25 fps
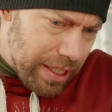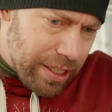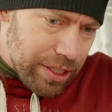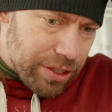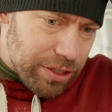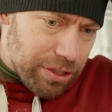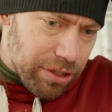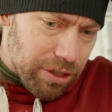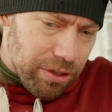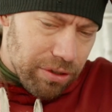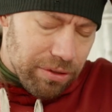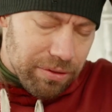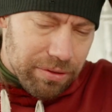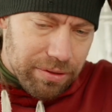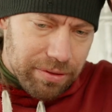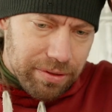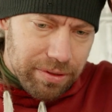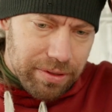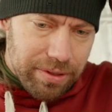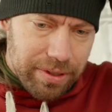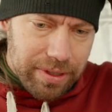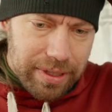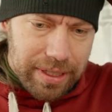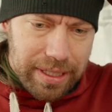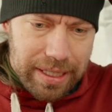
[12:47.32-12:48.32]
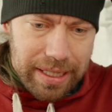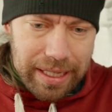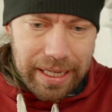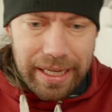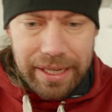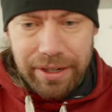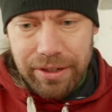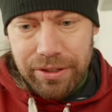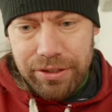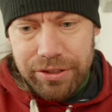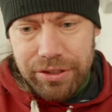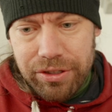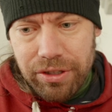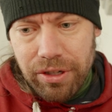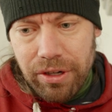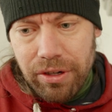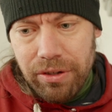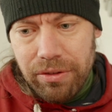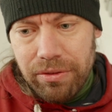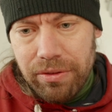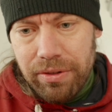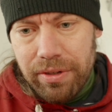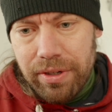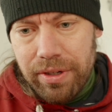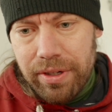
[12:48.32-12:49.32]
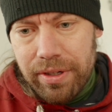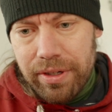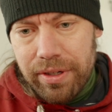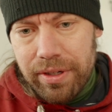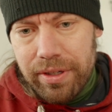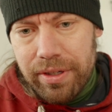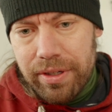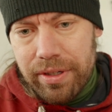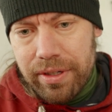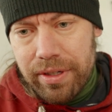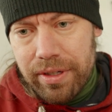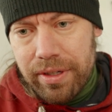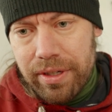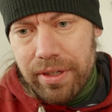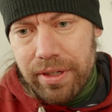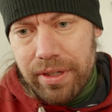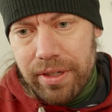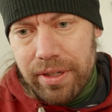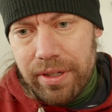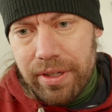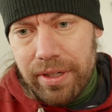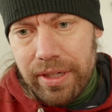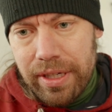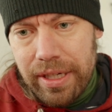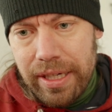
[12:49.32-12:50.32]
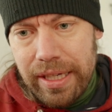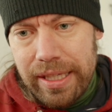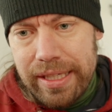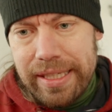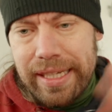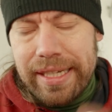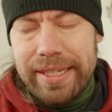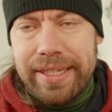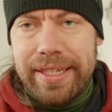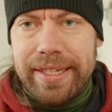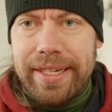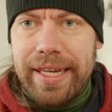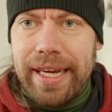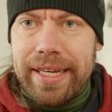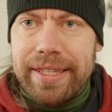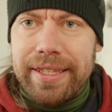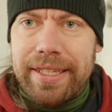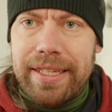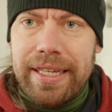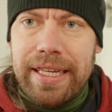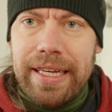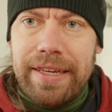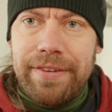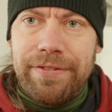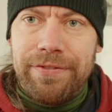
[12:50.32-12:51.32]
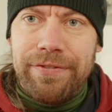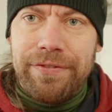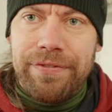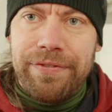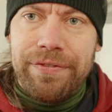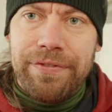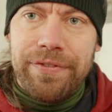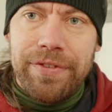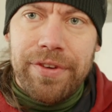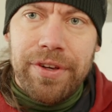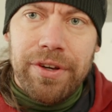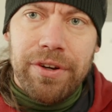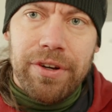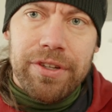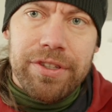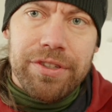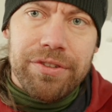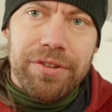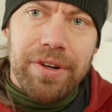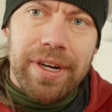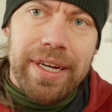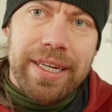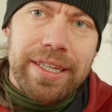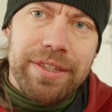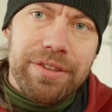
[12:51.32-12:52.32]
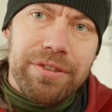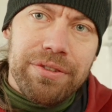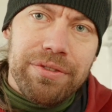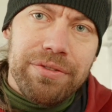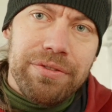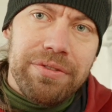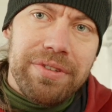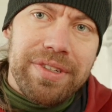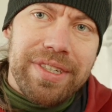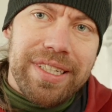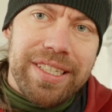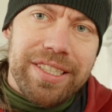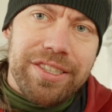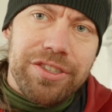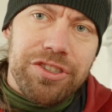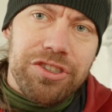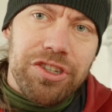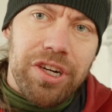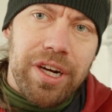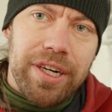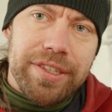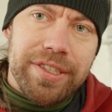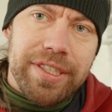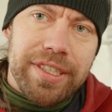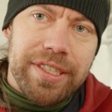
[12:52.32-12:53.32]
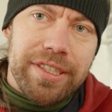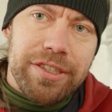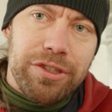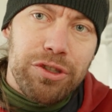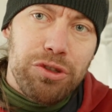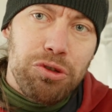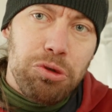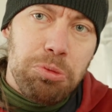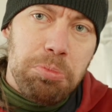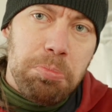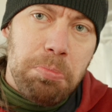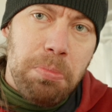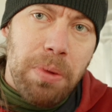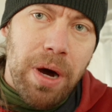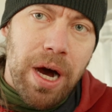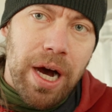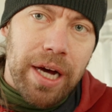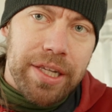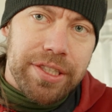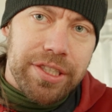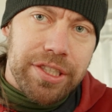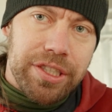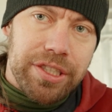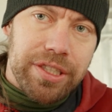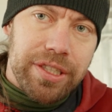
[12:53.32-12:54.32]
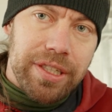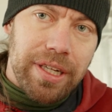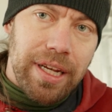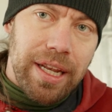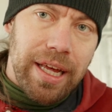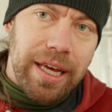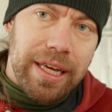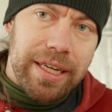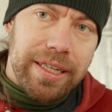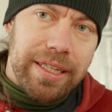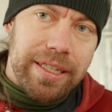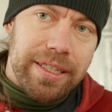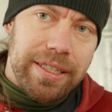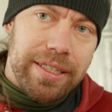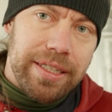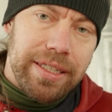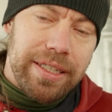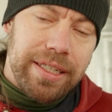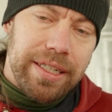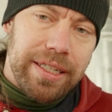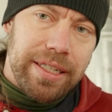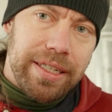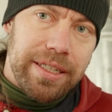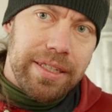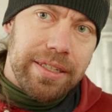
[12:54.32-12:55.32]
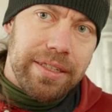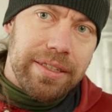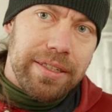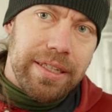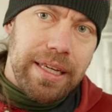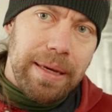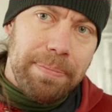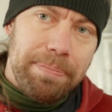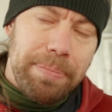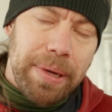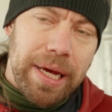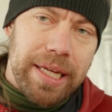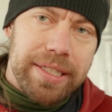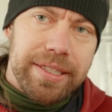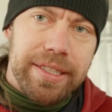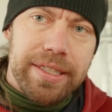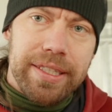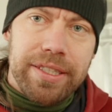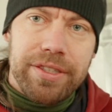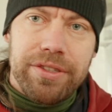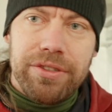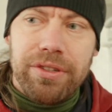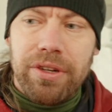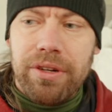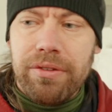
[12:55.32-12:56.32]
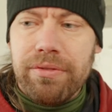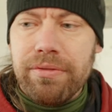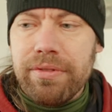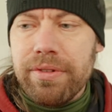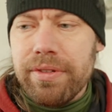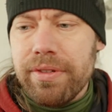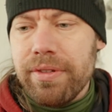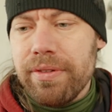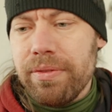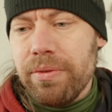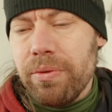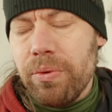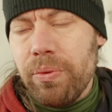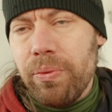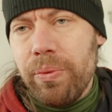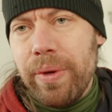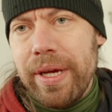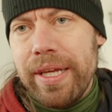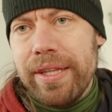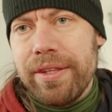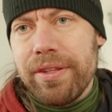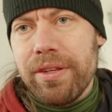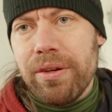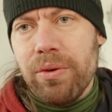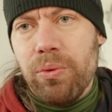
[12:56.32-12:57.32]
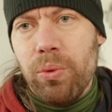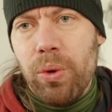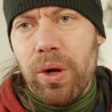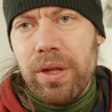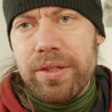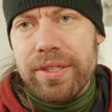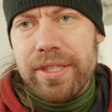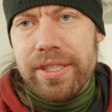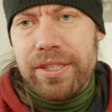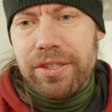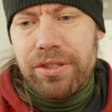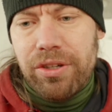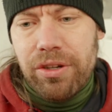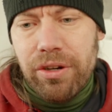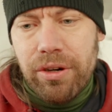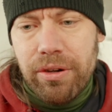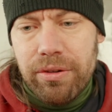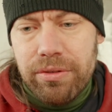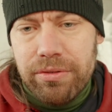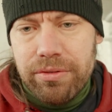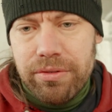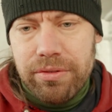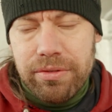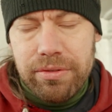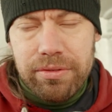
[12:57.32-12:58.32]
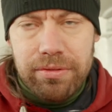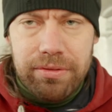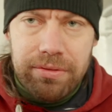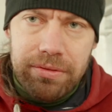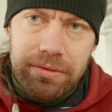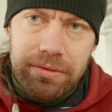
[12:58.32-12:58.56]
So, and also it can detect if you're trying to discharge it too much, like in capacity. So when the voltage goes